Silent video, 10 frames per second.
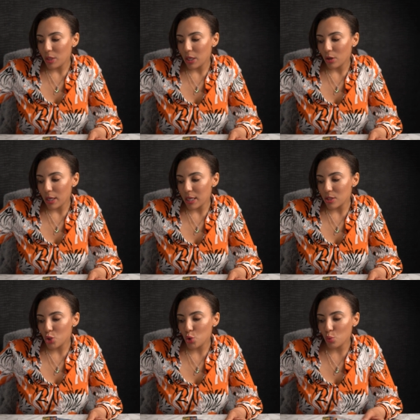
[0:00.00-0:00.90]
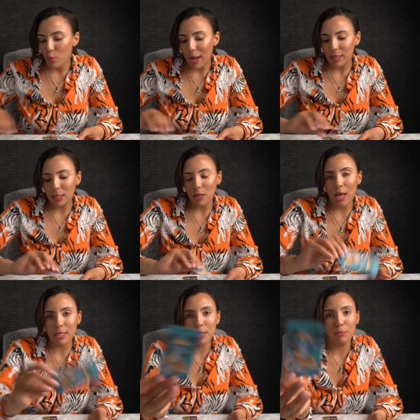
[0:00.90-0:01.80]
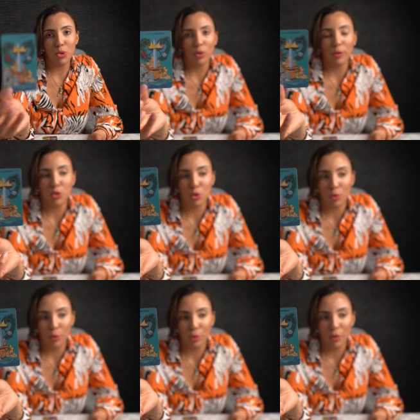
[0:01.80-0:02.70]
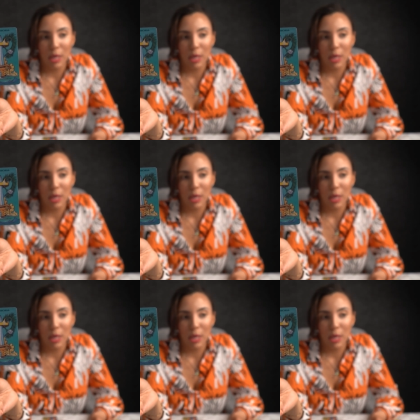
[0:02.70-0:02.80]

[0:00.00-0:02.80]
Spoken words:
here is to recognize some sort of truth.